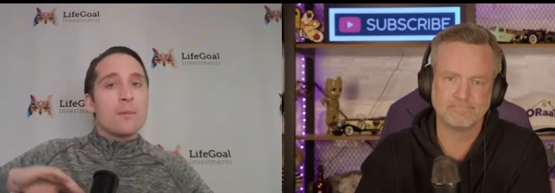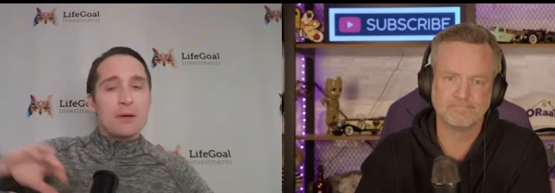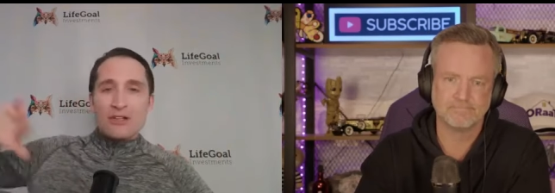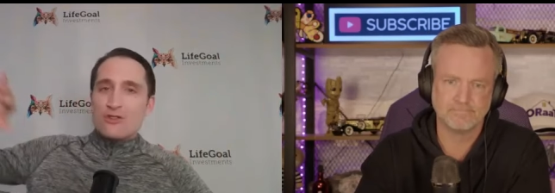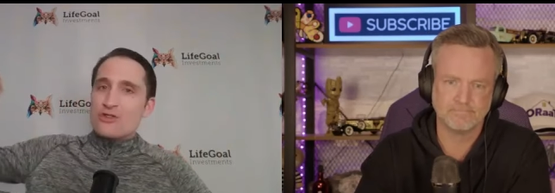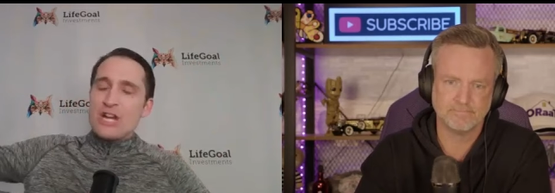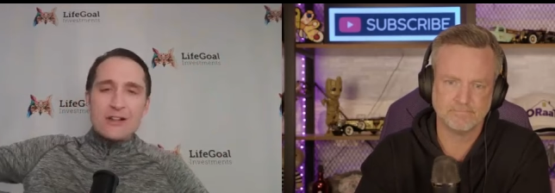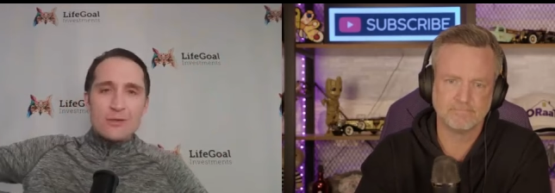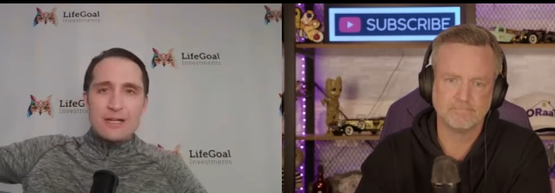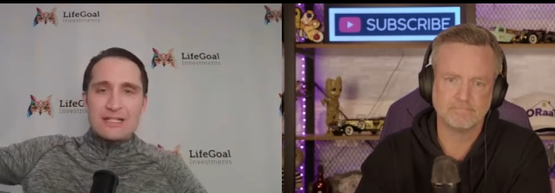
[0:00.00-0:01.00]
Speaker 1: But the
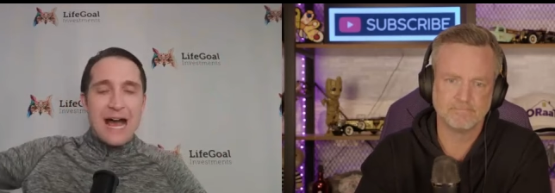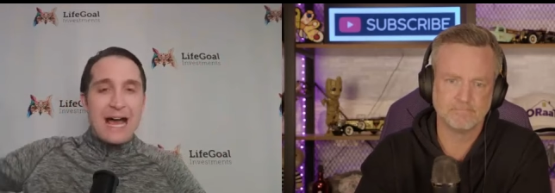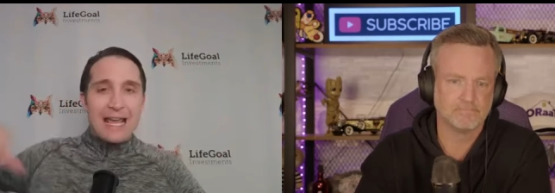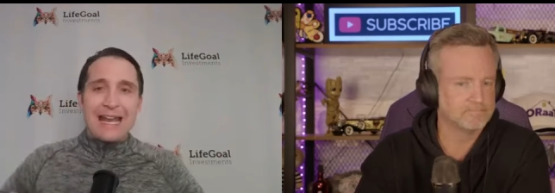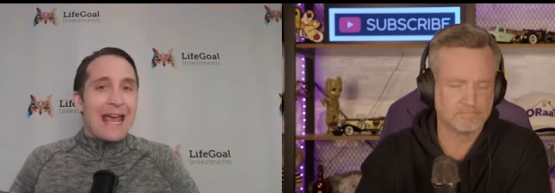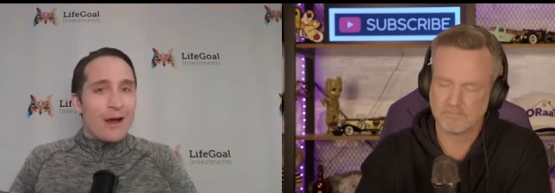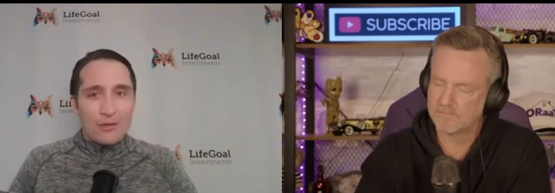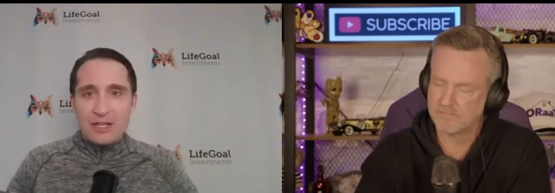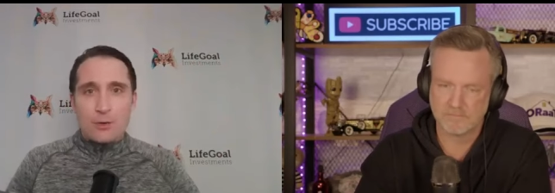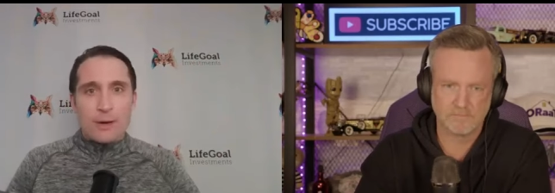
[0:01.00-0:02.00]
trajectory is not in a
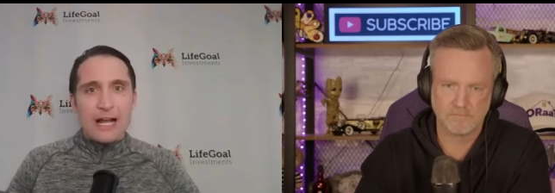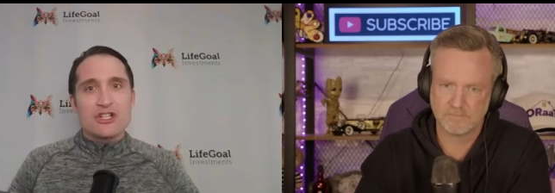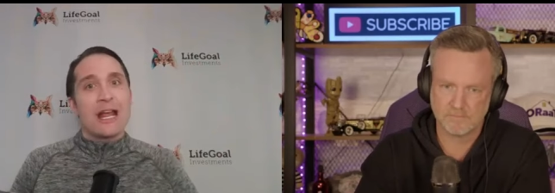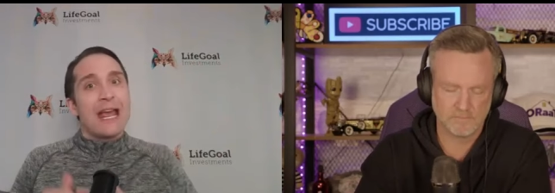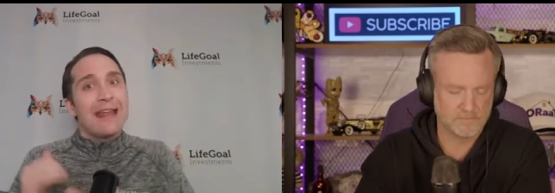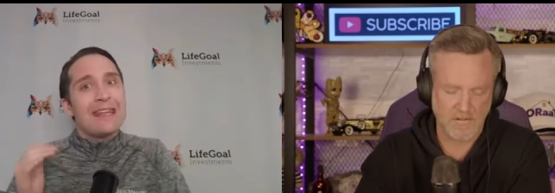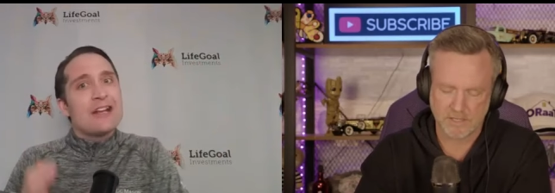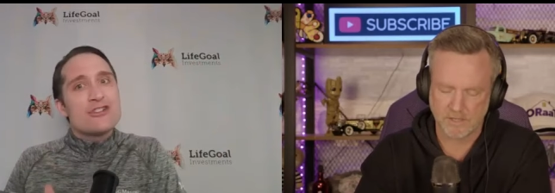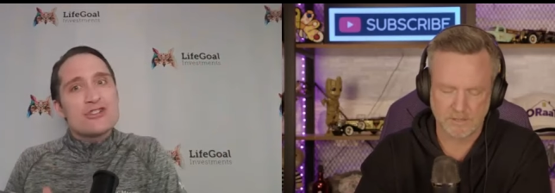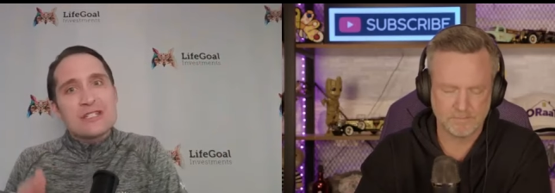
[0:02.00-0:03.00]
healthy direction. And the
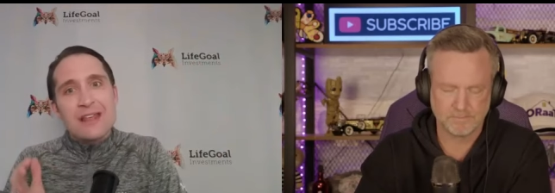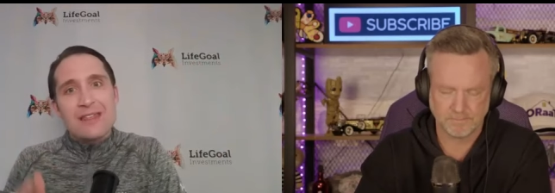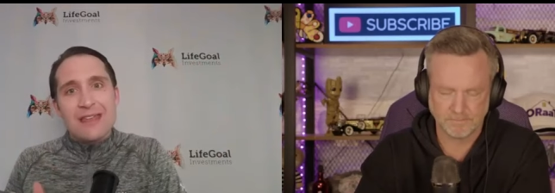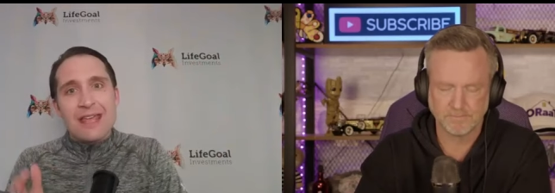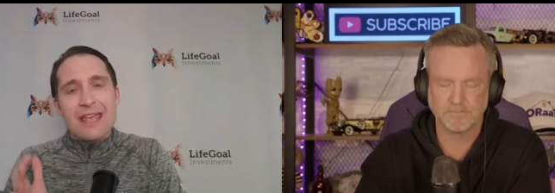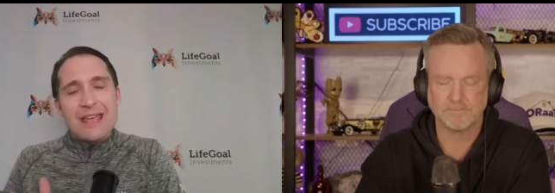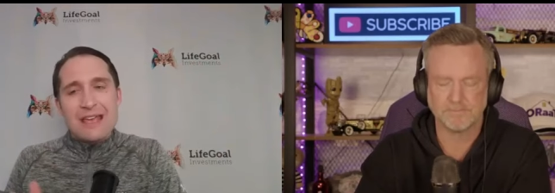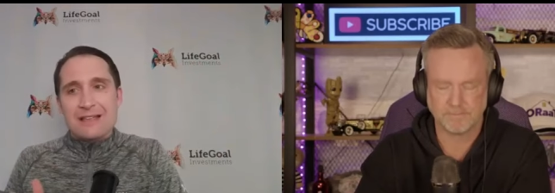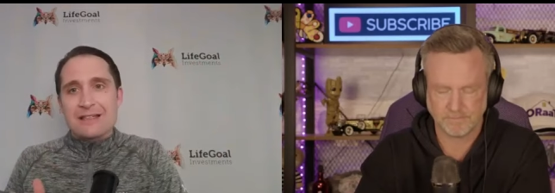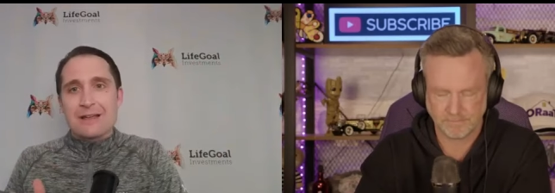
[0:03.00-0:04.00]
interesting thing
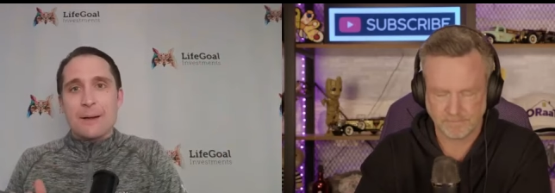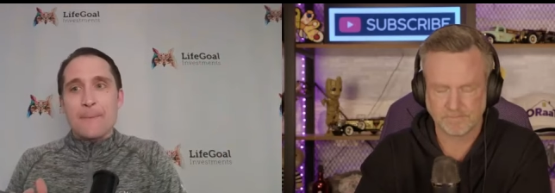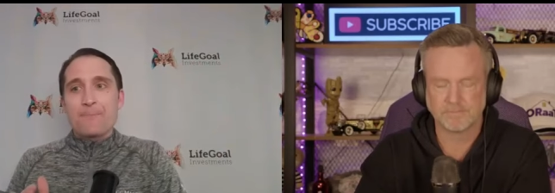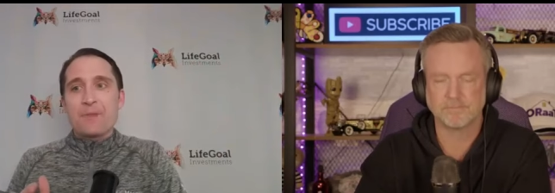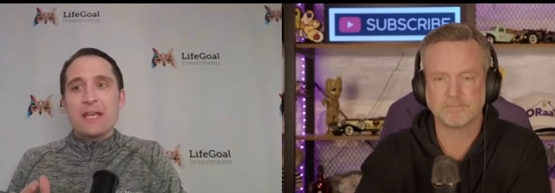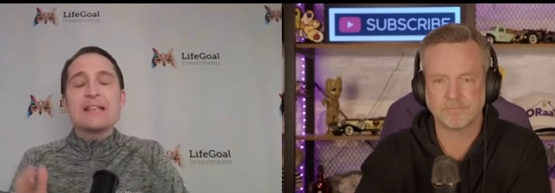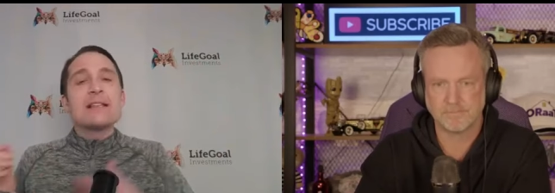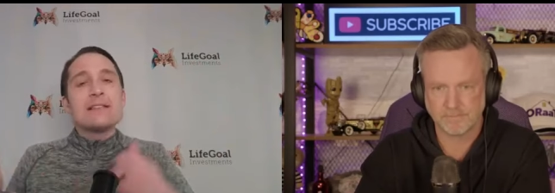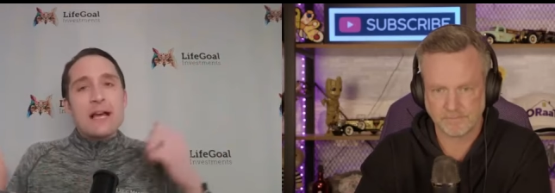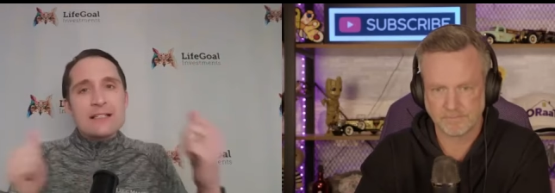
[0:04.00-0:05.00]
is, is
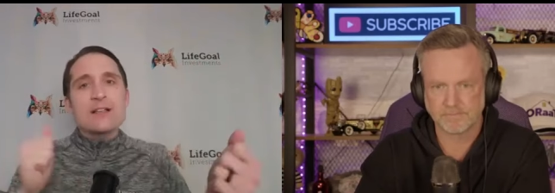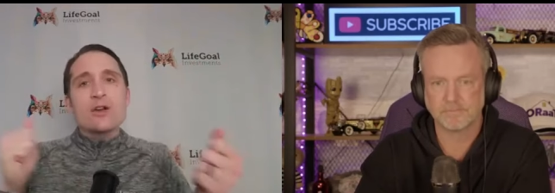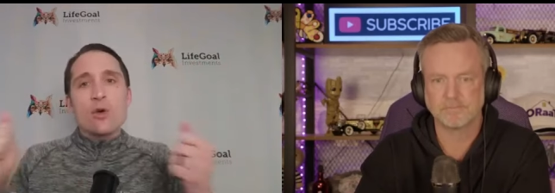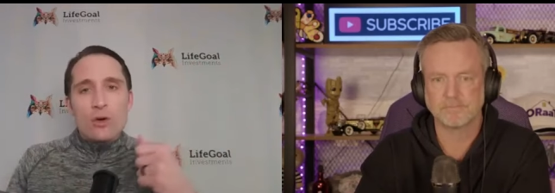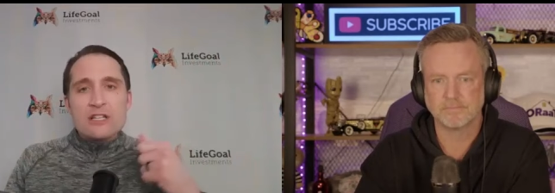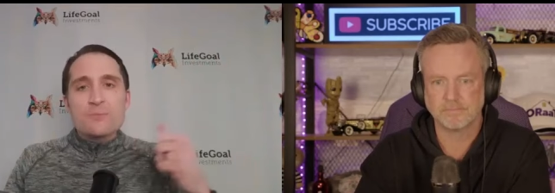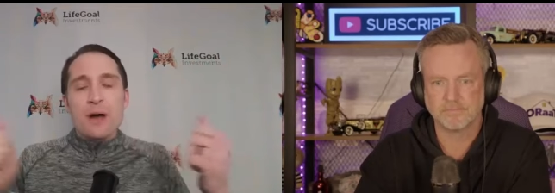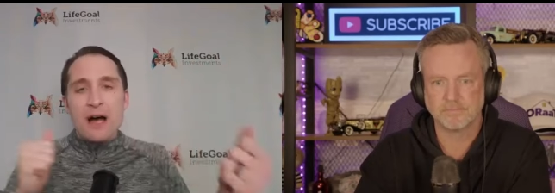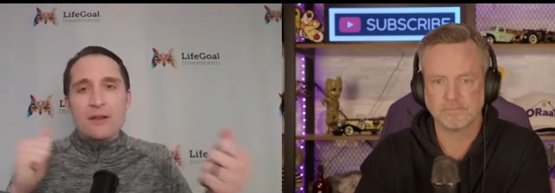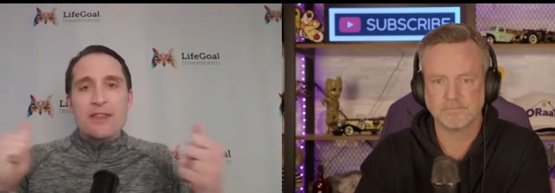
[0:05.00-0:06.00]
it doesn't
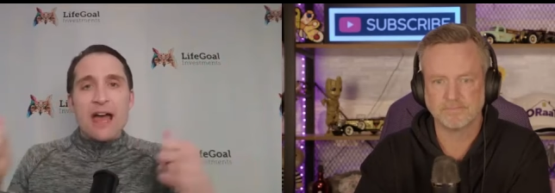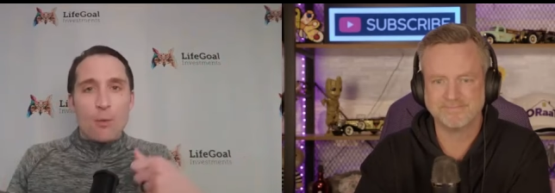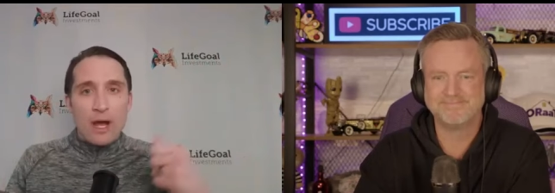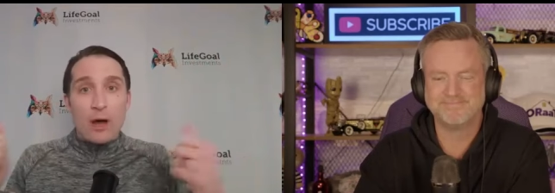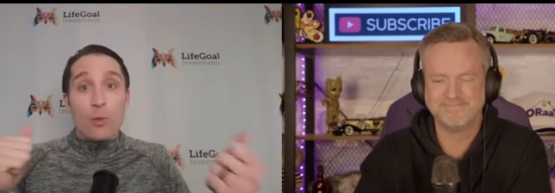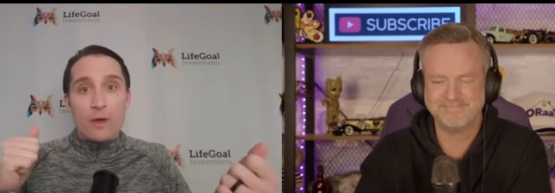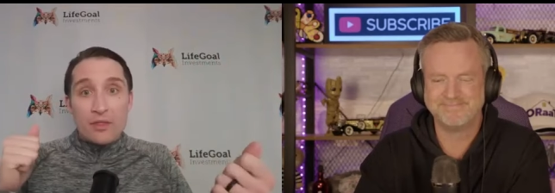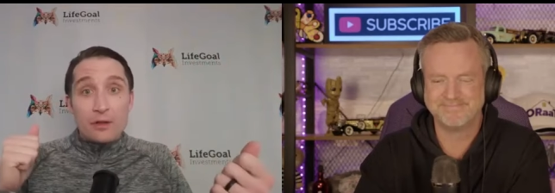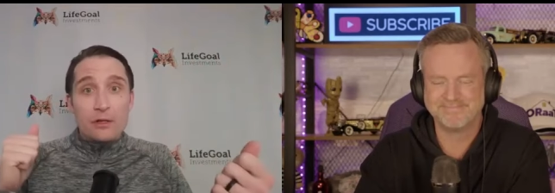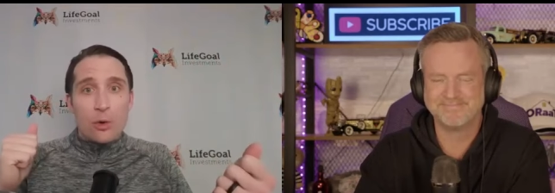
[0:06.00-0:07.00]
correspond that well with
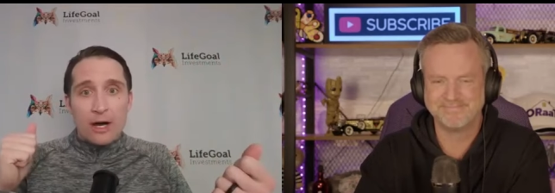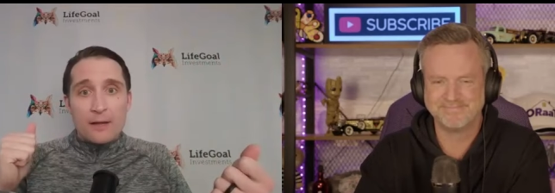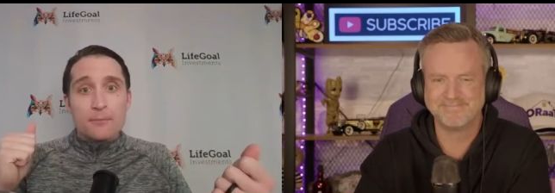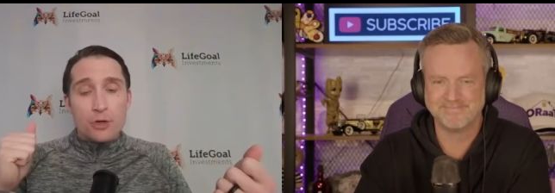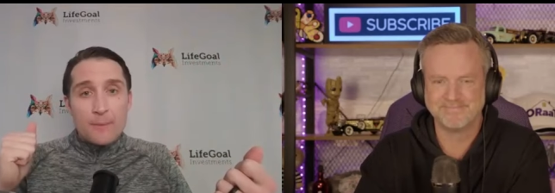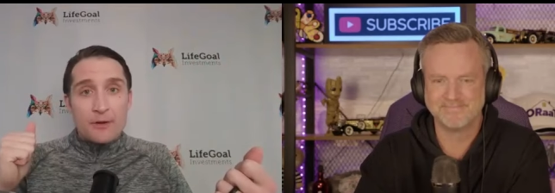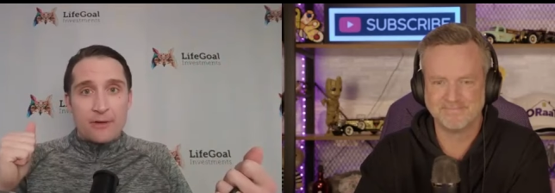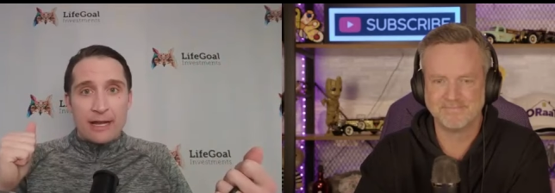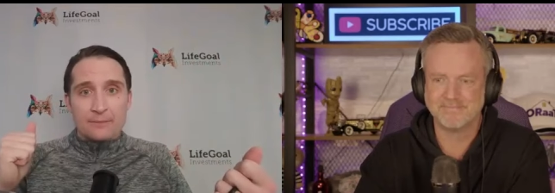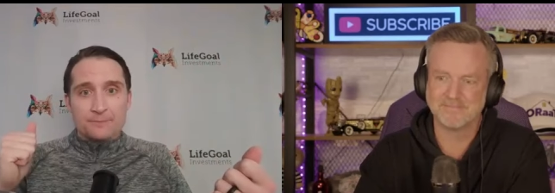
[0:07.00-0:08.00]
the low unemployment rate.